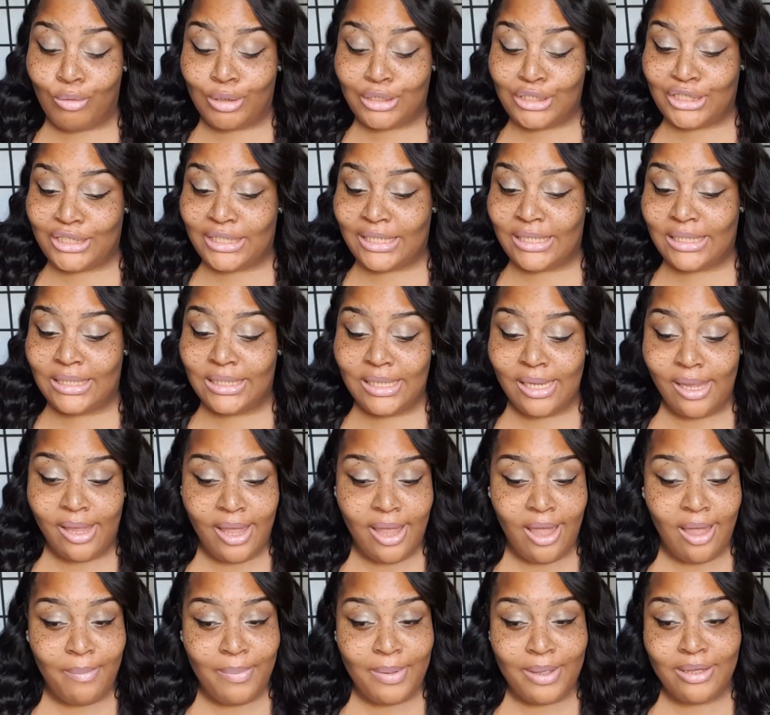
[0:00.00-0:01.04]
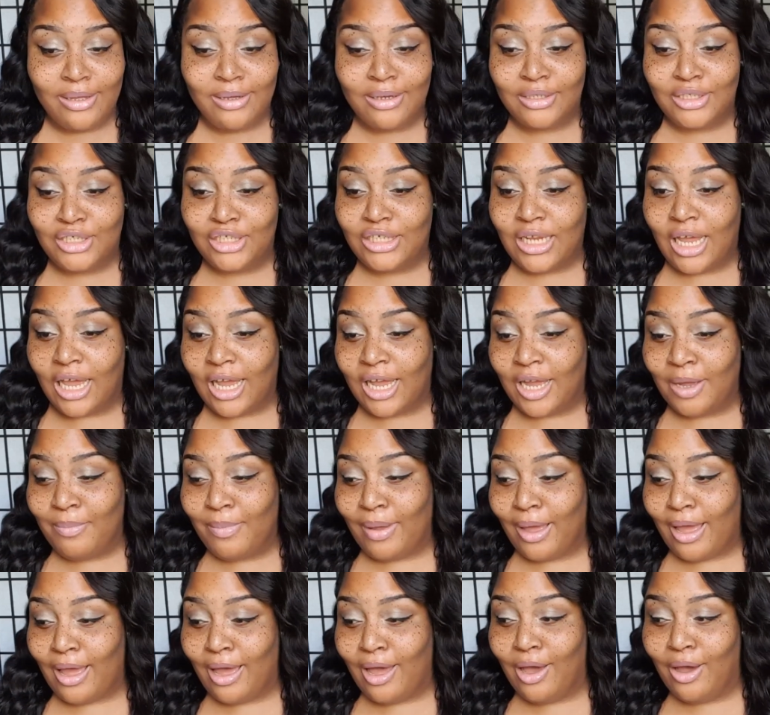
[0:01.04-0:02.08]
what she said, because she's talking
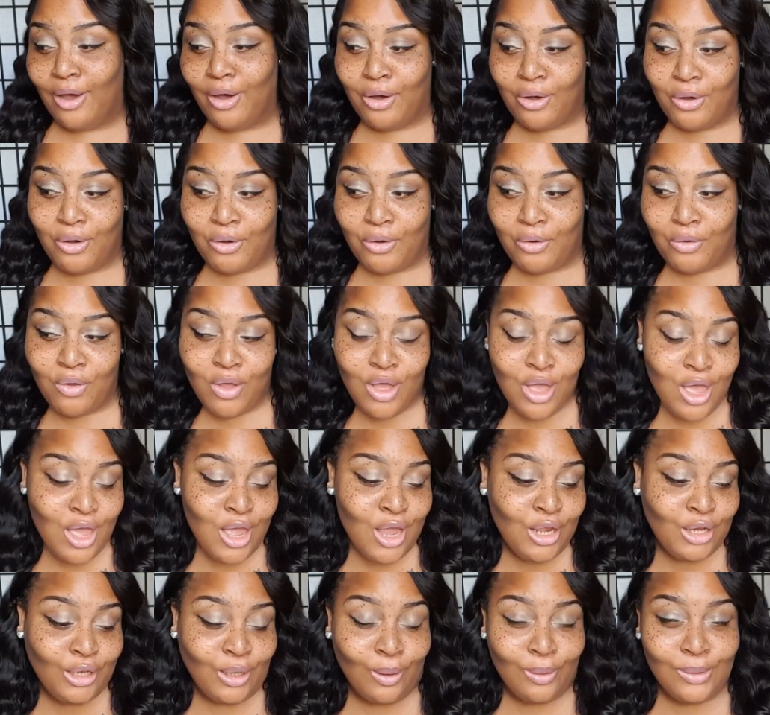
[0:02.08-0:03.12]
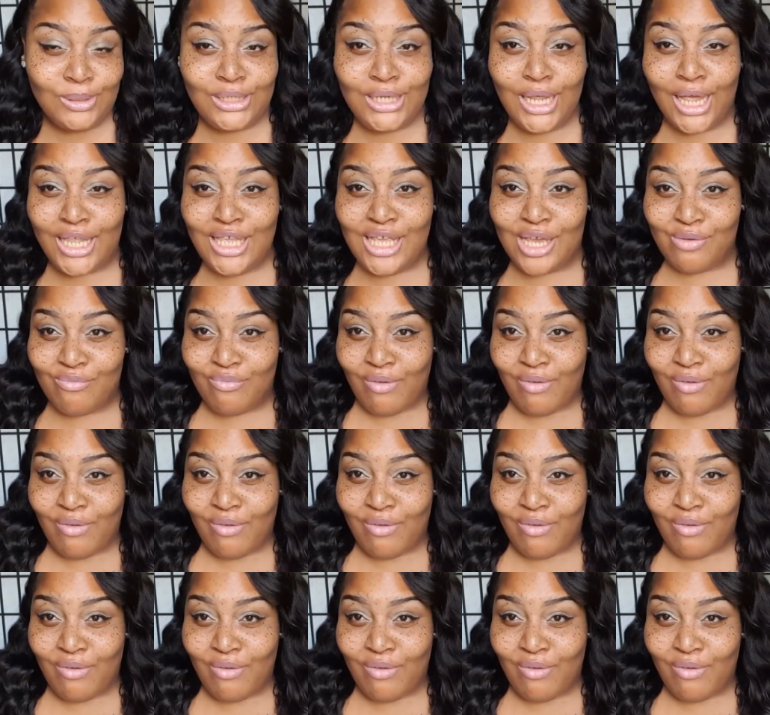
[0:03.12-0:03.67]
about, oh, don't tell your